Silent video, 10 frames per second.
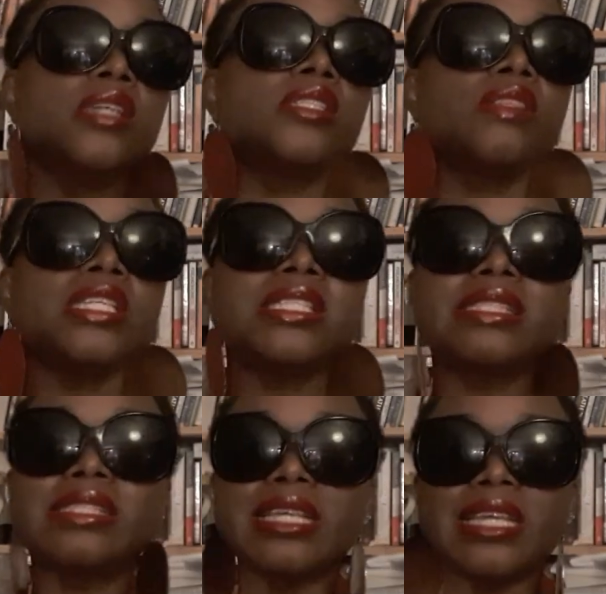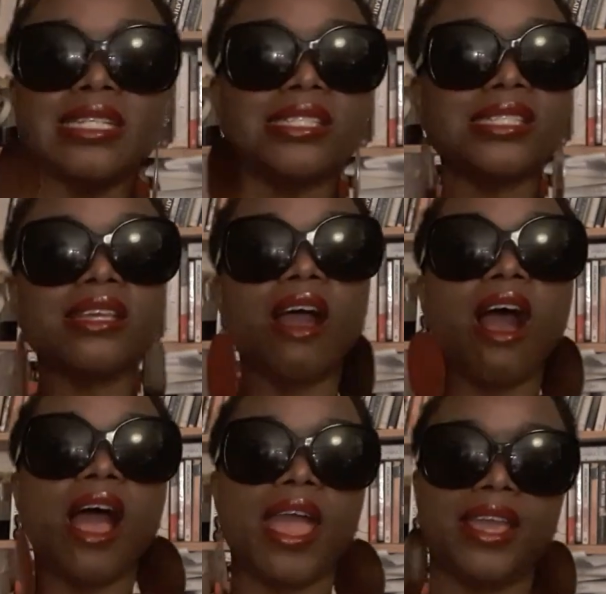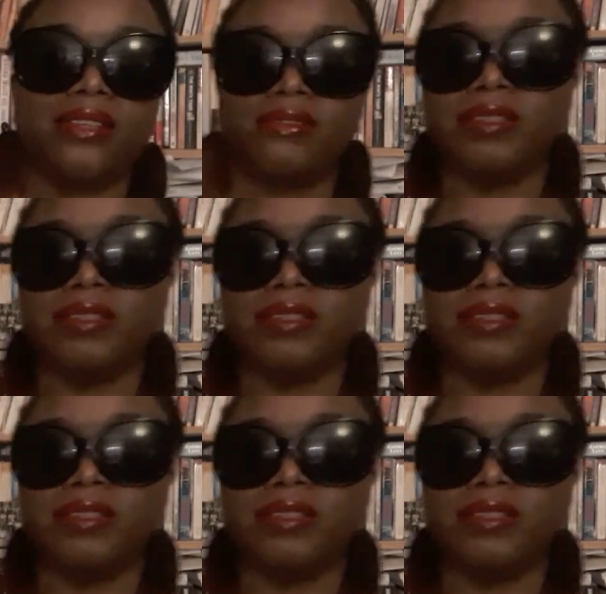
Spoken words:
So this DCI,